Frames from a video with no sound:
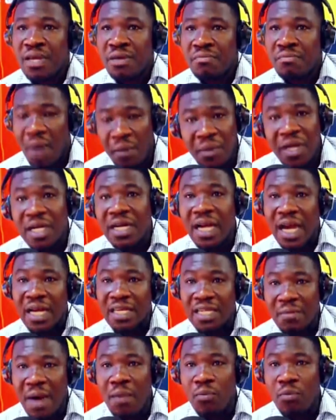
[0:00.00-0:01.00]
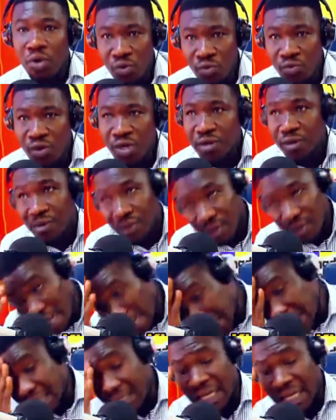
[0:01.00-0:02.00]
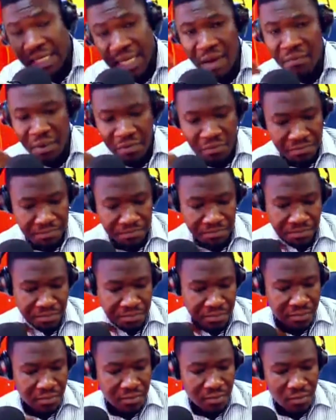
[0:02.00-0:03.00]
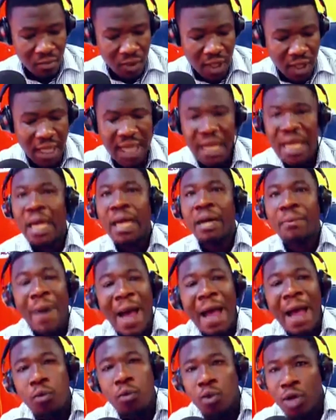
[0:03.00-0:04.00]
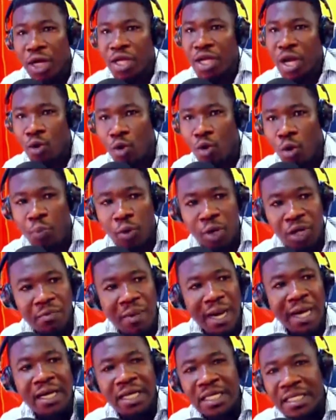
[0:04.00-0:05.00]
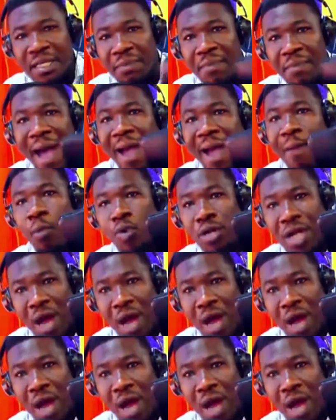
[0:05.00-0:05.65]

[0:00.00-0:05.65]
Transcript: ma me kan che bible ni wi asara shanta abem bible da nyankopo de ba ye ne se bible